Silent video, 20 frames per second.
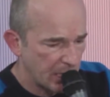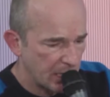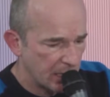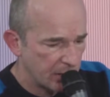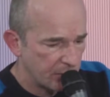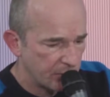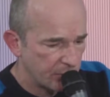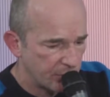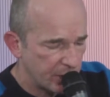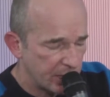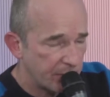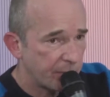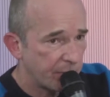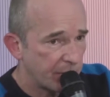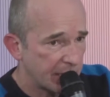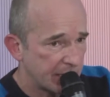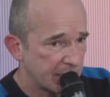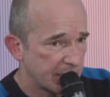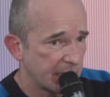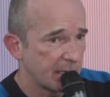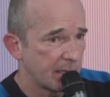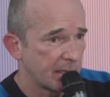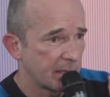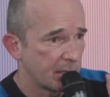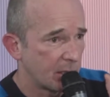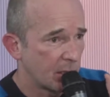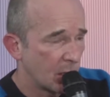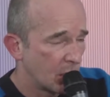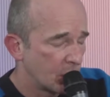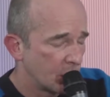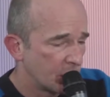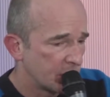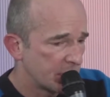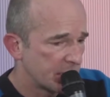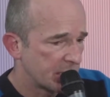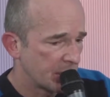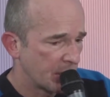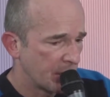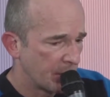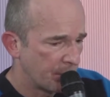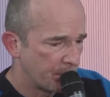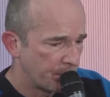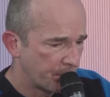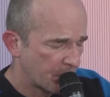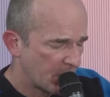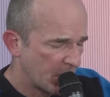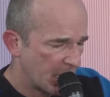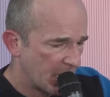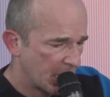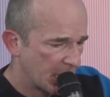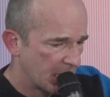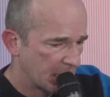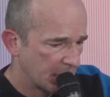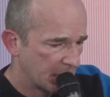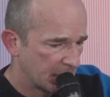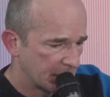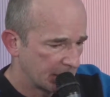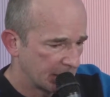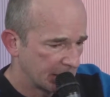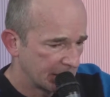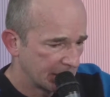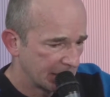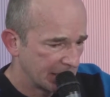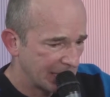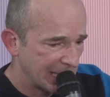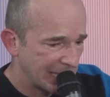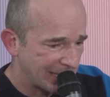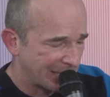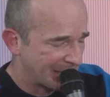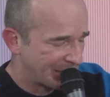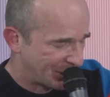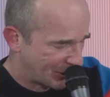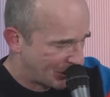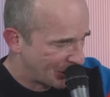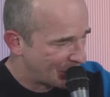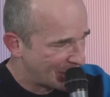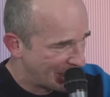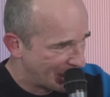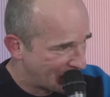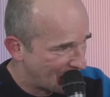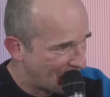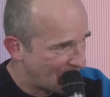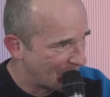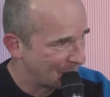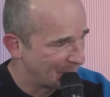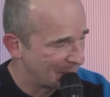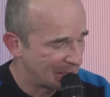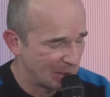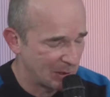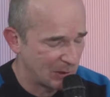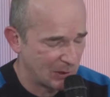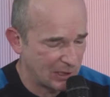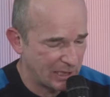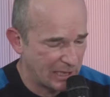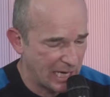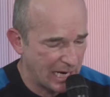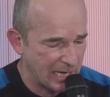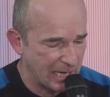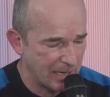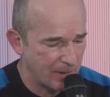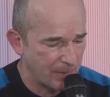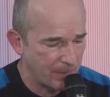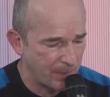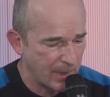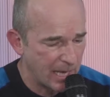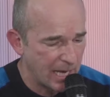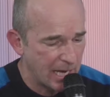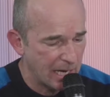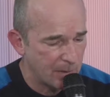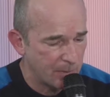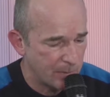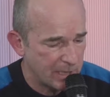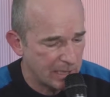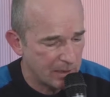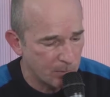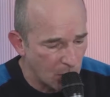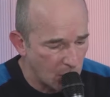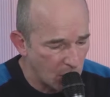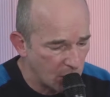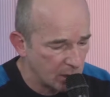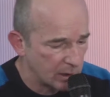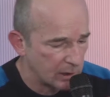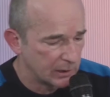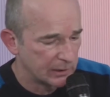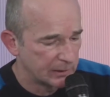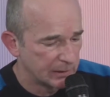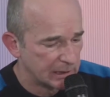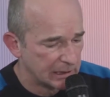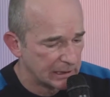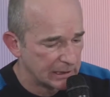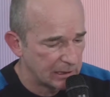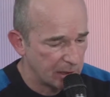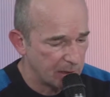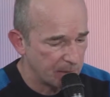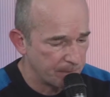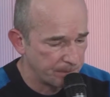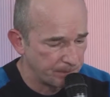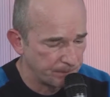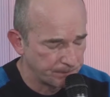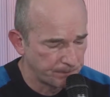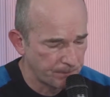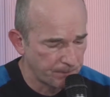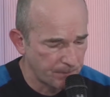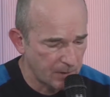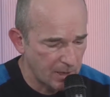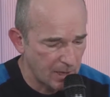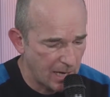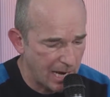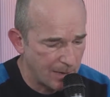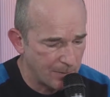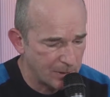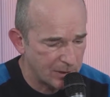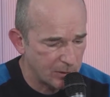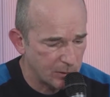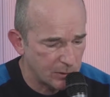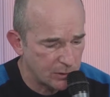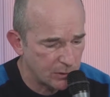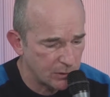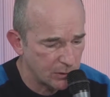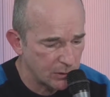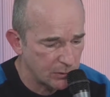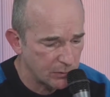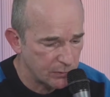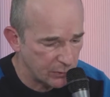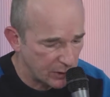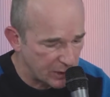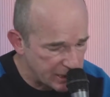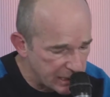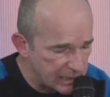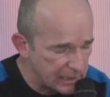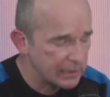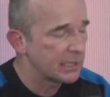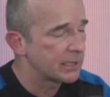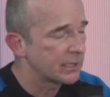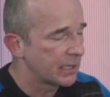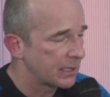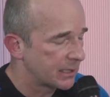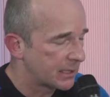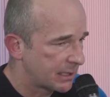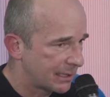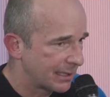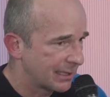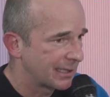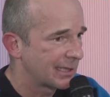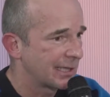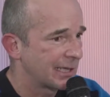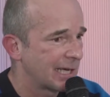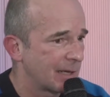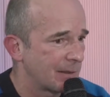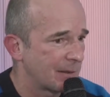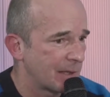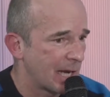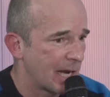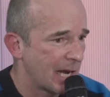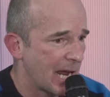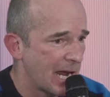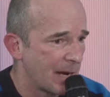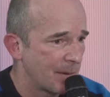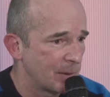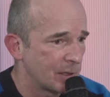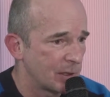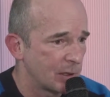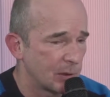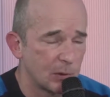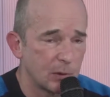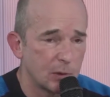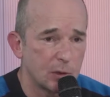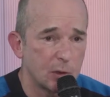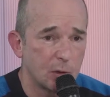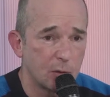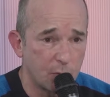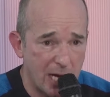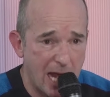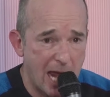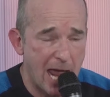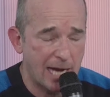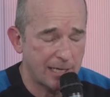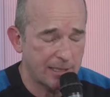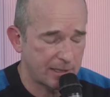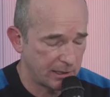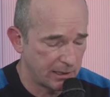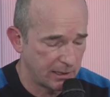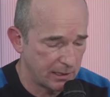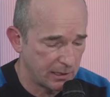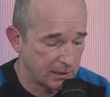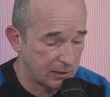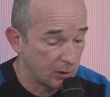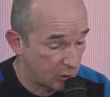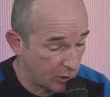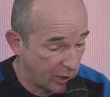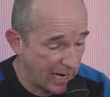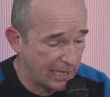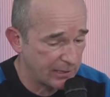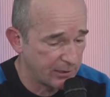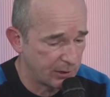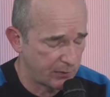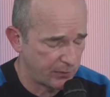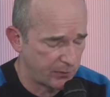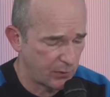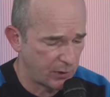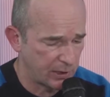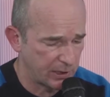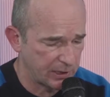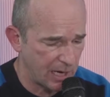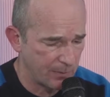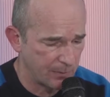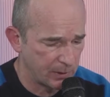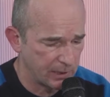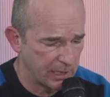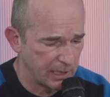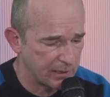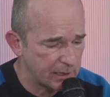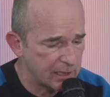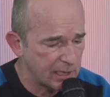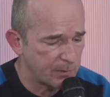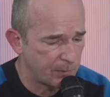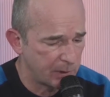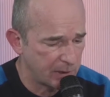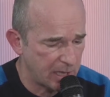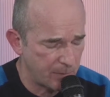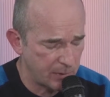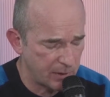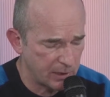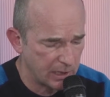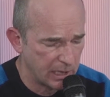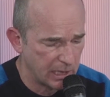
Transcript: refixing the goals, like a circular economy, so to say, and being more able to resilient and able to react to changes, for example. And this has become the